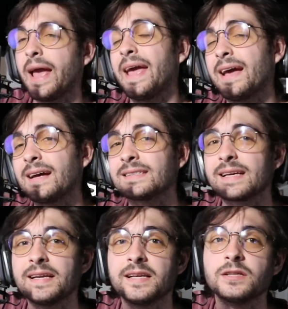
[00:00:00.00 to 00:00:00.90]
AI
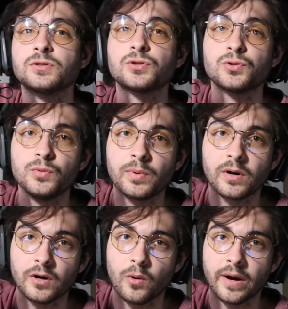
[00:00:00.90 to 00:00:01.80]
skin is super
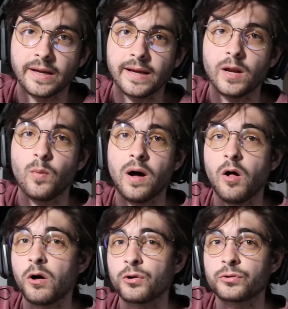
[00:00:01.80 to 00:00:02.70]
annoying, and while
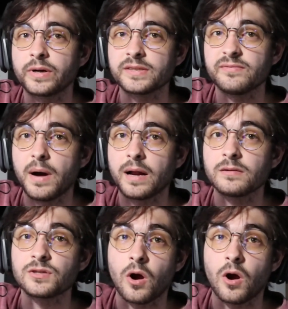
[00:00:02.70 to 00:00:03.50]
autoregressive models